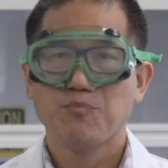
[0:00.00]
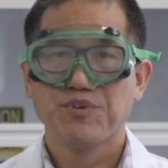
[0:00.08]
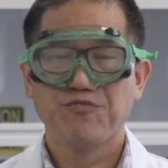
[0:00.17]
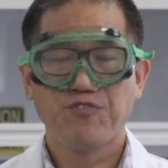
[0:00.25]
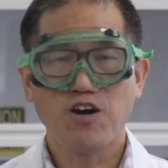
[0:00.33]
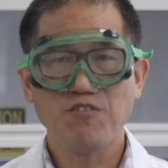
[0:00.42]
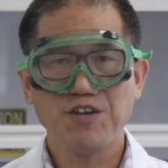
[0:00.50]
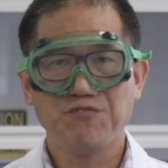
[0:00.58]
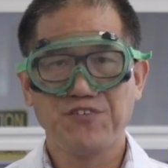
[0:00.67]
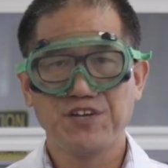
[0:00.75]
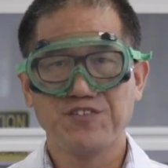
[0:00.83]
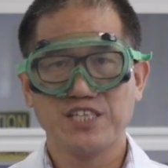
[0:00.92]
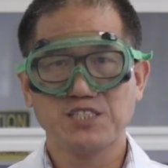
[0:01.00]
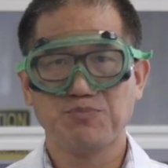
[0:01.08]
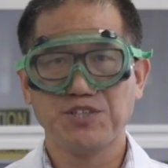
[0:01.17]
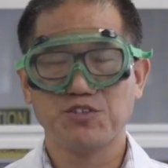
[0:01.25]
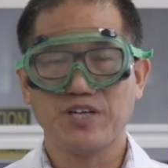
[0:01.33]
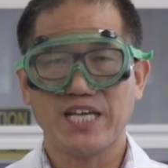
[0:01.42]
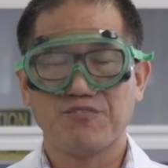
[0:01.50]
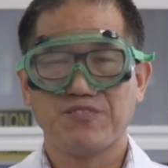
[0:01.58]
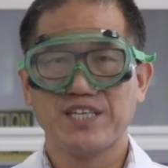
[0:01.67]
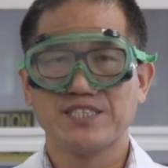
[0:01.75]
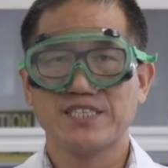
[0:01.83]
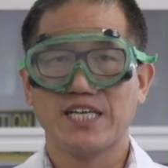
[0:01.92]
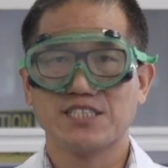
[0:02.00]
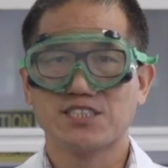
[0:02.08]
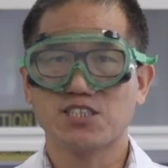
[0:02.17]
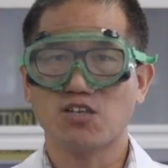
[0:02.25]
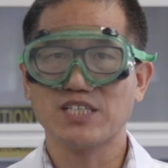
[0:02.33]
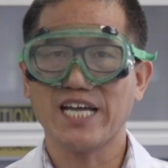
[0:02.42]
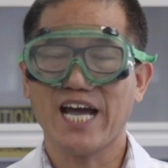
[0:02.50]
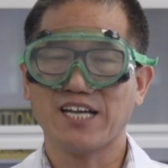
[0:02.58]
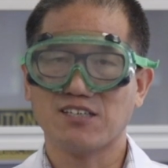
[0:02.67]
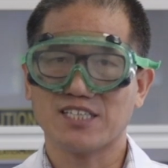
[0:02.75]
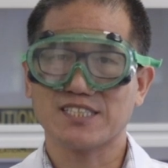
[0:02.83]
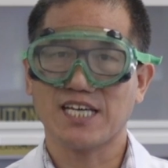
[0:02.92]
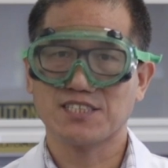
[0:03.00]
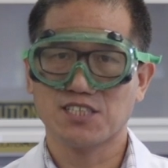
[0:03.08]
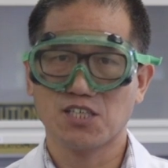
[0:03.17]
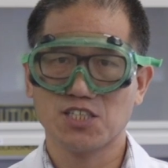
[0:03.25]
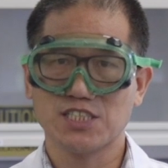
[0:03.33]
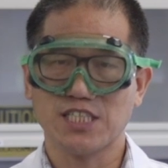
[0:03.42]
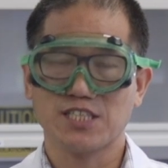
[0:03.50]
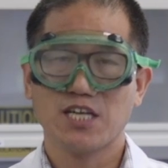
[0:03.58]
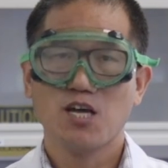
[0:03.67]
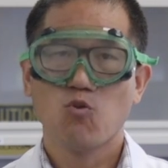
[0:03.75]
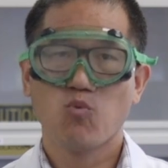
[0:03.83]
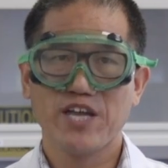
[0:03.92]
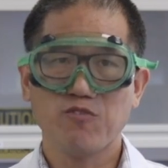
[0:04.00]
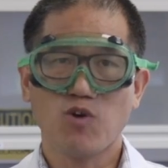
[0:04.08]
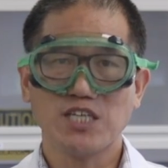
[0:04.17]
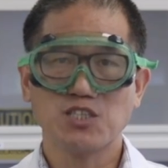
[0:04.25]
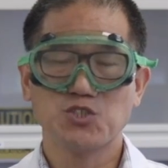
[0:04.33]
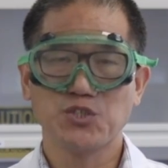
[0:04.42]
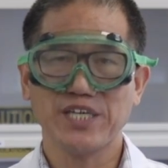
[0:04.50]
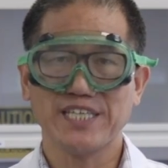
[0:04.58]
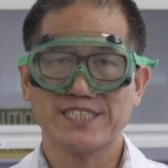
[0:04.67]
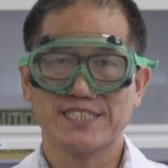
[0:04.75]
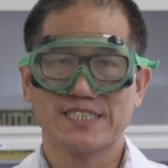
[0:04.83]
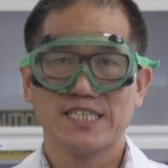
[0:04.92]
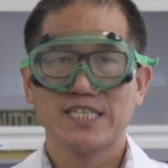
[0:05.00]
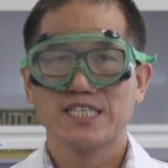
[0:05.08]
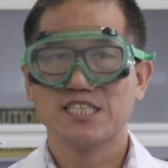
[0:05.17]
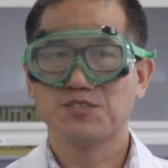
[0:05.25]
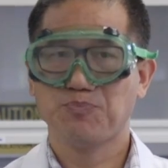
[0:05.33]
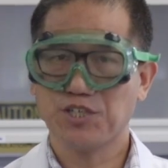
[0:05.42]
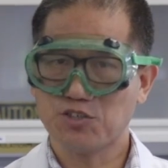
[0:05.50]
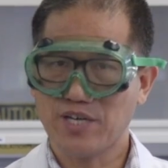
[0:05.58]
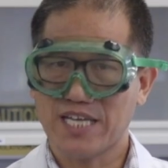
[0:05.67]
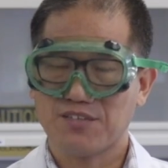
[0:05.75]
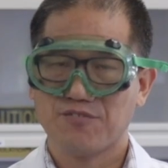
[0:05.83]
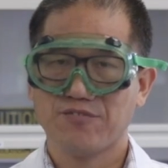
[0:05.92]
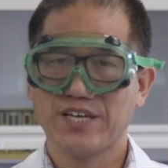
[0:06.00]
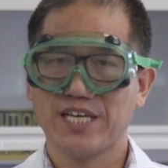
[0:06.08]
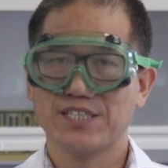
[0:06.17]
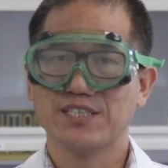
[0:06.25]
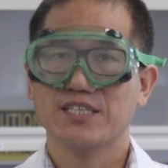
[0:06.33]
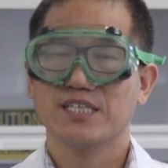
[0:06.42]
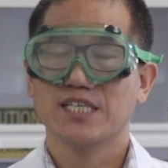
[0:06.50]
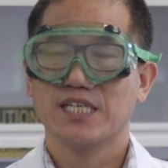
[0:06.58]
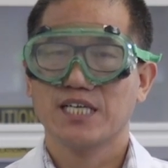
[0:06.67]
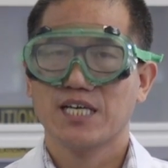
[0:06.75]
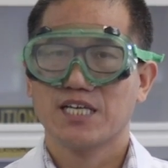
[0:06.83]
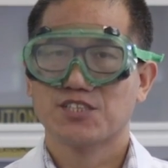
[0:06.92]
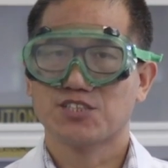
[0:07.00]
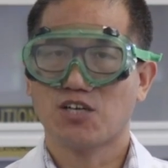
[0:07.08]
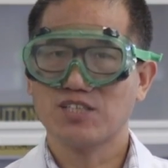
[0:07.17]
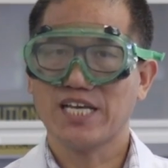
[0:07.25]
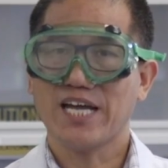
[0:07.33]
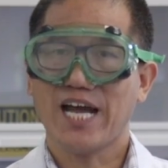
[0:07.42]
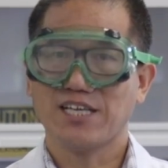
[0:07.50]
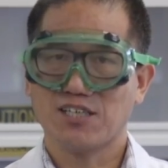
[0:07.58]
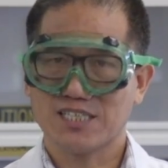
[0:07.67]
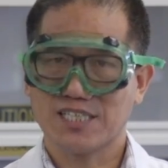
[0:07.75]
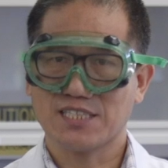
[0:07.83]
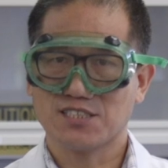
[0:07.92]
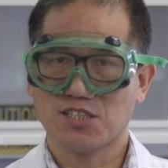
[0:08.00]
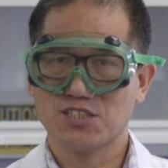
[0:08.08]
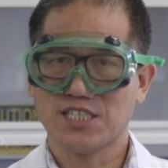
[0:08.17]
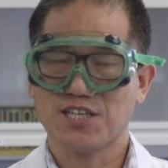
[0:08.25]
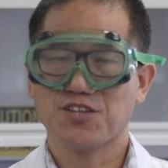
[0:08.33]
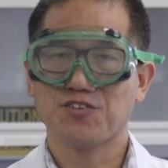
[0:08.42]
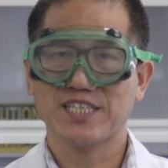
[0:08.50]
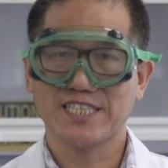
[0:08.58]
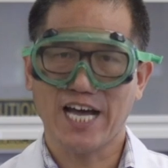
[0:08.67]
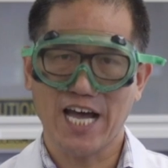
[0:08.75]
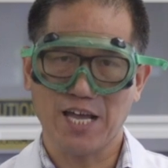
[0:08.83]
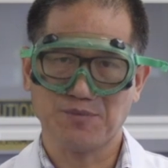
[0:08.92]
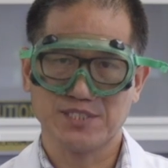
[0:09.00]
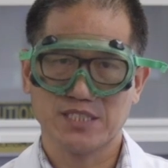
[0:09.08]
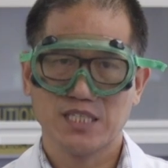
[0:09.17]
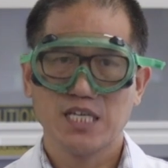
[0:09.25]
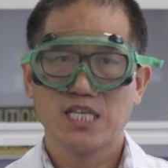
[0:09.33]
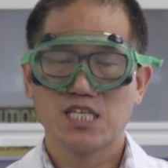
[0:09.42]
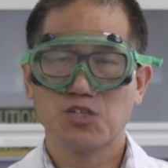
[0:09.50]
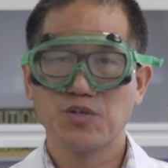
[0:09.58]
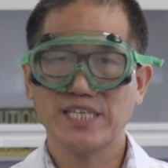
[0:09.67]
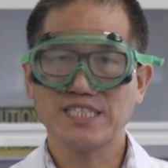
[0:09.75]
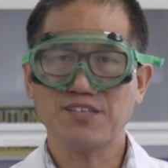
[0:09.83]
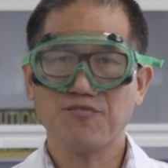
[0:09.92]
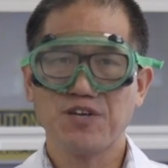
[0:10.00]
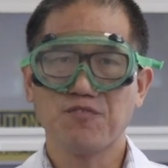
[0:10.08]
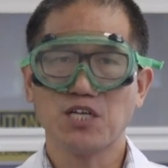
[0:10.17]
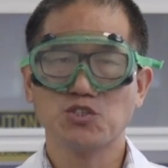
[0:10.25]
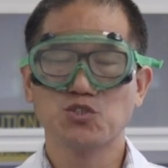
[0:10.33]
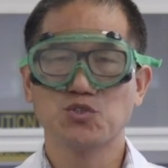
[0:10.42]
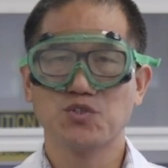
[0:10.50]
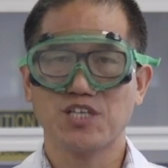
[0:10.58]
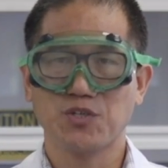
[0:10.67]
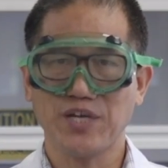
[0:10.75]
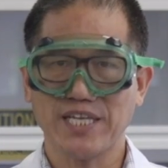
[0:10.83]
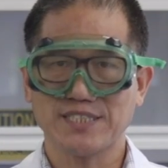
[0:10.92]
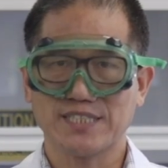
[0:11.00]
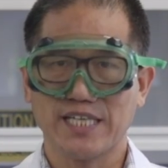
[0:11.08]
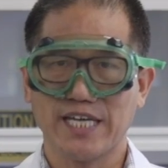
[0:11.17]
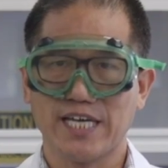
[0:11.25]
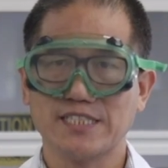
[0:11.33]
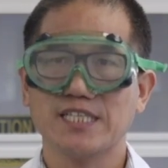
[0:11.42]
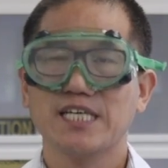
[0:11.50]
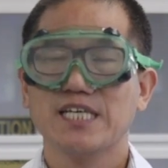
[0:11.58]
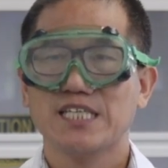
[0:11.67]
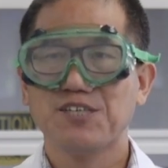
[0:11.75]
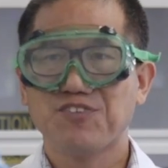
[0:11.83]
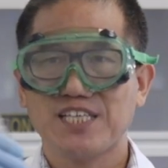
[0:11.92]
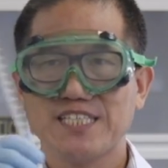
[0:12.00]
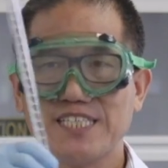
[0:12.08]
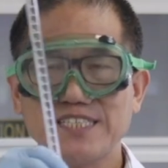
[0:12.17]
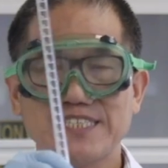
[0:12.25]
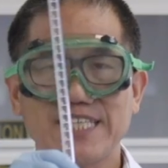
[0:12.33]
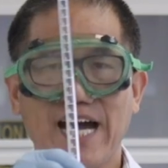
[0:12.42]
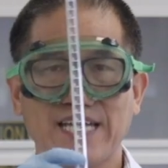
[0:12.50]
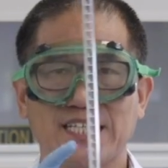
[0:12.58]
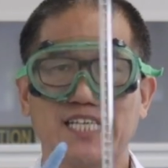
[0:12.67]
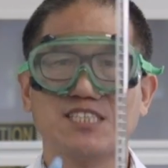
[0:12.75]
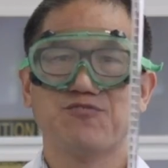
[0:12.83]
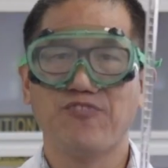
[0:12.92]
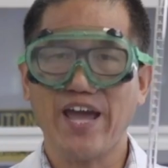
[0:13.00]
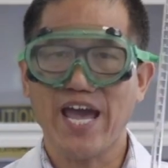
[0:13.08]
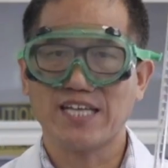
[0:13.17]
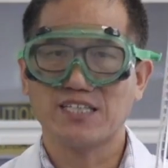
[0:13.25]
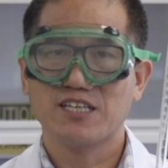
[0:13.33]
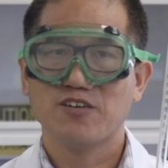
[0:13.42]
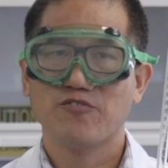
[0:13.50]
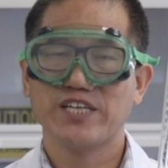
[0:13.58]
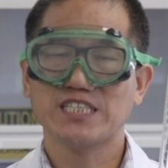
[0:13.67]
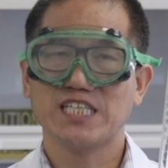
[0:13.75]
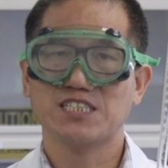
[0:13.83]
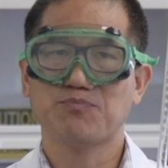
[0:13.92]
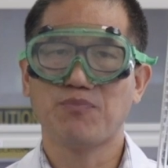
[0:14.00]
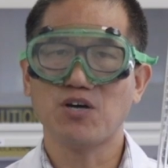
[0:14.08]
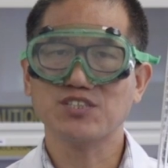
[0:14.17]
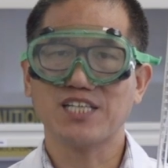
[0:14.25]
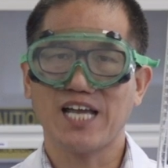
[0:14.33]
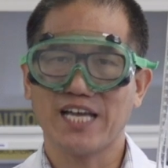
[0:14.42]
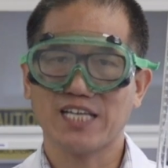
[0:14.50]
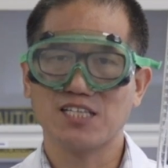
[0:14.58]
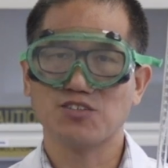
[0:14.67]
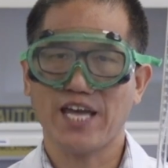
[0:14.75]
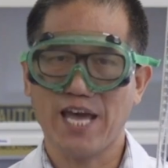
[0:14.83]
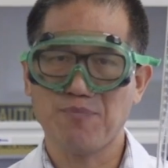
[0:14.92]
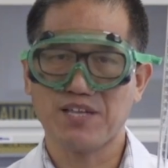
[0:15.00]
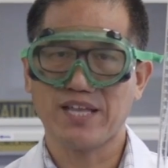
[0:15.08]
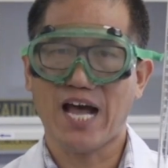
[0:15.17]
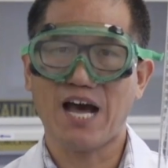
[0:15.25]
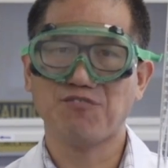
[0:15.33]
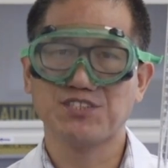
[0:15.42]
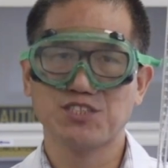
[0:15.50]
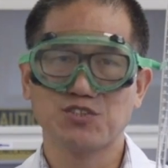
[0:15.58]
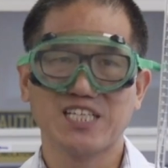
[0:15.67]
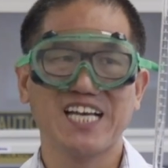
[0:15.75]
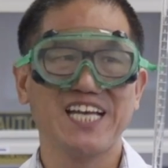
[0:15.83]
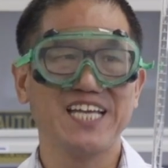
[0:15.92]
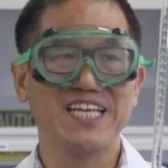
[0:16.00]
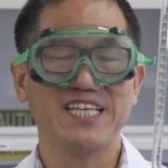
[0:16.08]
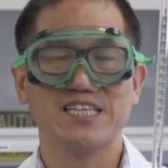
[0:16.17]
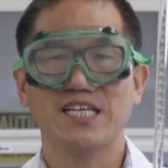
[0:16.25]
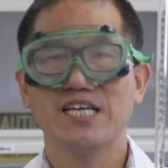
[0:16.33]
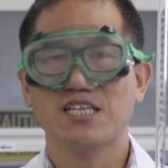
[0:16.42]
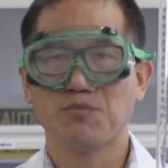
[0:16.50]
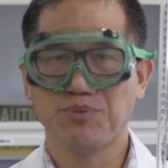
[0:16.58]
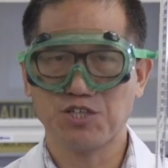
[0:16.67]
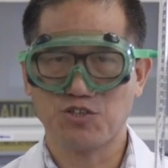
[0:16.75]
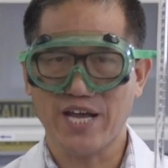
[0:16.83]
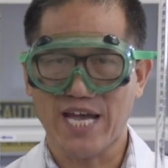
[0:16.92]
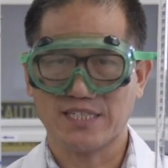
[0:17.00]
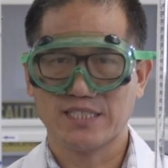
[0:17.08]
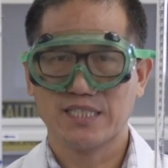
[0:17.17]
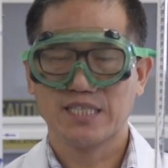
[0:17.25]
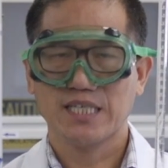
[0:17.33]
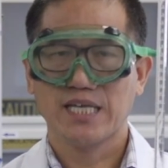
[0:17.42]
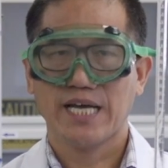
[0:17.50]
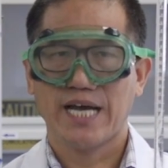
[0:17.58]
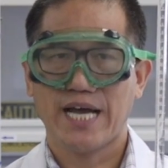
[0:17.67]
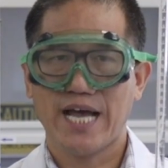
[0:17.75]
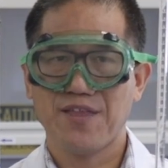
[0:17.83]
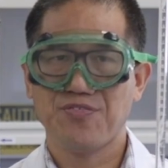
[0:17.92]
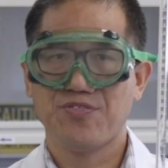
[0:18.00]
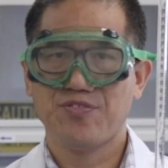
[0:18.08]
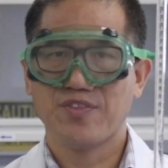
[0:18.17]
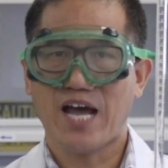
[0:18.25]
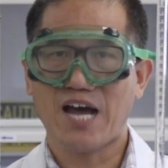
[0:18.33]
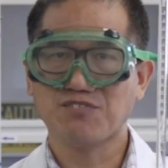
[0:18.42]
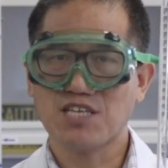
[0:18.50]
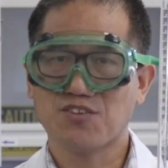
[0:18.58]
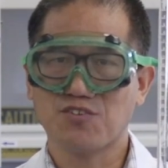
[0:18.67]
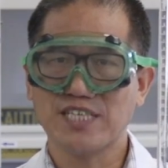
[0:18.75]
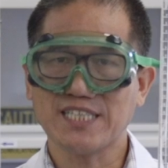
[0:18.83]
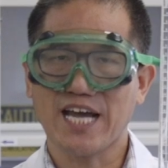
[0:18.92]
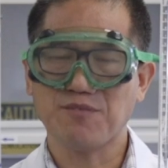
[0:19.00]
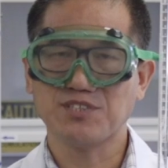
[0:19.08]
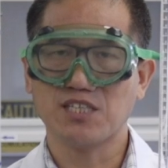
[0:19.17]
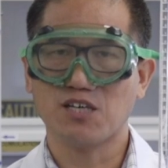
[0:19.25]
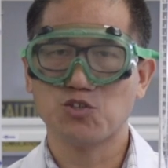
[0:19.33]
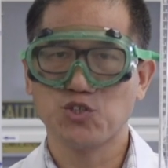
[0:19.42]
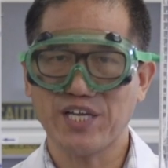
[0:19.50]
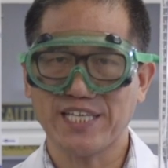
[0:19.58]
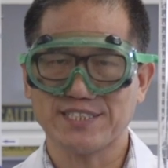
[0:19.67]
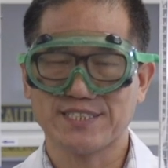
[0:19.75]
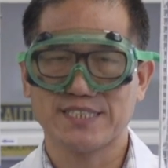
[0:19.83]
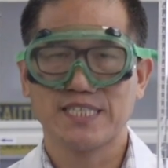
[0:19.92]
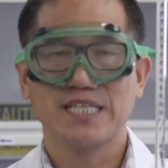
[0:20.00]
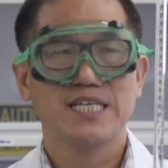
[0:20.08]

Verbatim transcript: Before we fill this burette with uh, sodium hydroxide solution, we want to rinse this burette with sodium hydroxide solution three times. The reason we want to do the rinse is if the inside is wet, which is most likely to happen after you clean the burette, and after three times of rinse,